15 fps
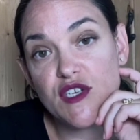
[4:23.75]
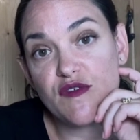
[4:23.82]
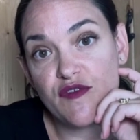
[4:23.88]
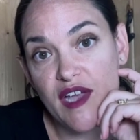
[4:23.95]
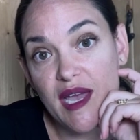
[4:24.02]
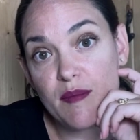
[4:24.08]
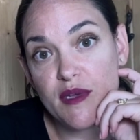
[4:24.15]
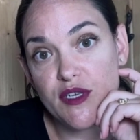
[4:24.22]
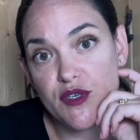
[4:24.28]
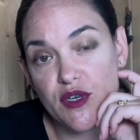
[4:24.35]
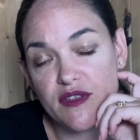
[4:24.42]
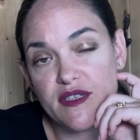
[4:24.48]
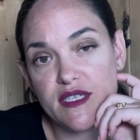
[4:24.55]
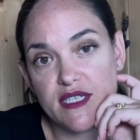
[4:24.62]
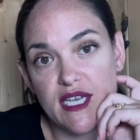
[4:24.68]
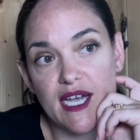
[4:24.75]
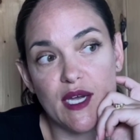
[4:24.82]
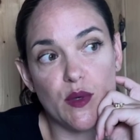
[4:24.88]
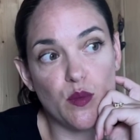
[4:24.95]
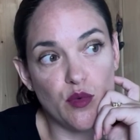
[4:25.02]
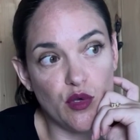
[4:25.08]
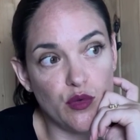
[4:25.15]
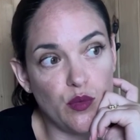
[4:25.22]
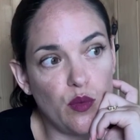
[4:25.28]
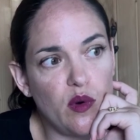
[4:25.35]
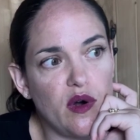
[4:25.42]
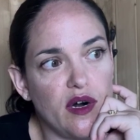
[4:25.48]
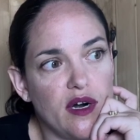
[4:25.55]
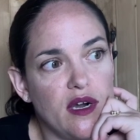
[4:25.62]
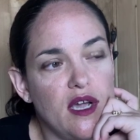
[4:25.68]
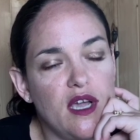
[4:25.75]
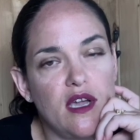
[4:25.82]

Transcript: famine during the Second World War.